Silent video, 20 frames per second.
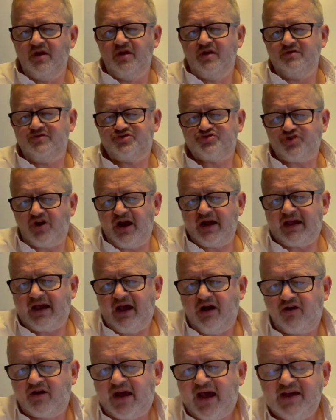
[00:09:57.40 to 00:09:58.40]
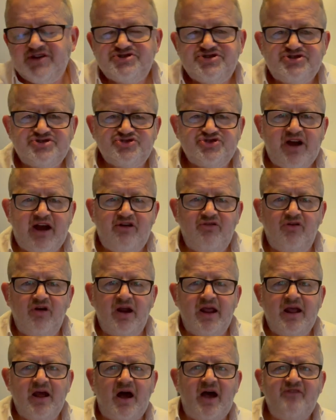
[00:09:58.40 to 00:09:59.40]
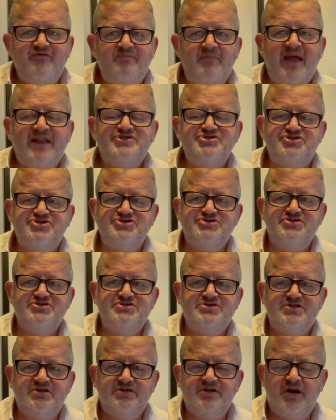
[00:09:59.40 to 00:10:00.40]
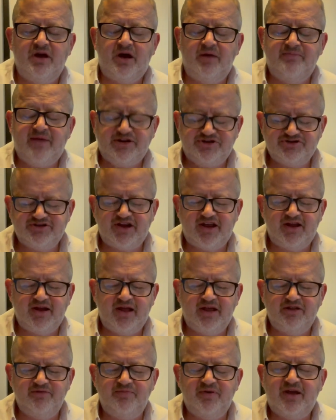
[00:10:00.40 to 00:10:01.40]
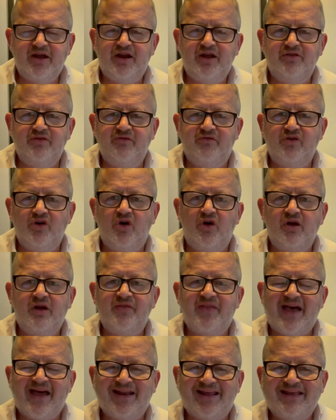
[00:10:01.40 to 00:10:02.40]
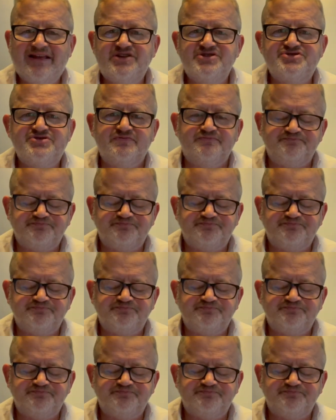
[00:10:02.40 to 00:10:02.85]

strikeout cases generally, I mentioned that at the beginning of the vlog. That is